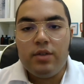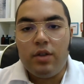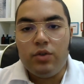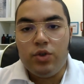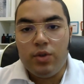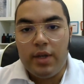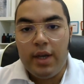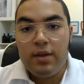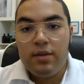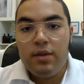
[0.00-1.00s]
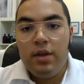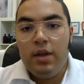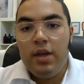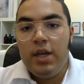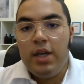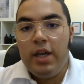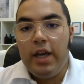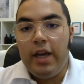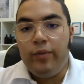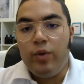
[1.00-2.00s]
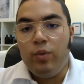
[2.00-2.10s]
that you should get if you